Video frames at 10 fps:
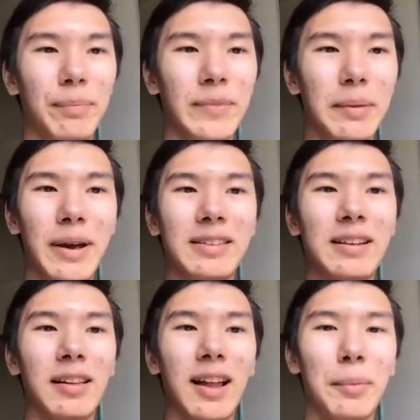It makes
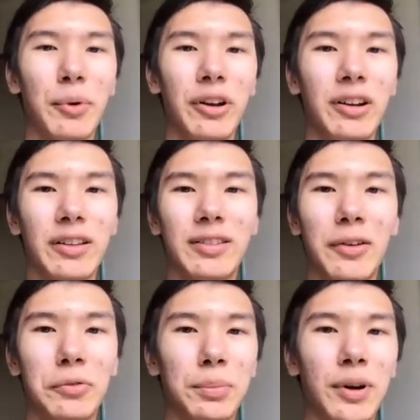collaborating on
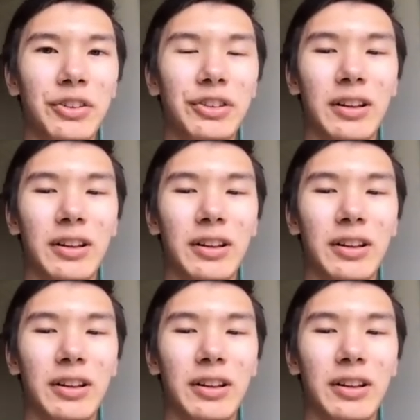software projects a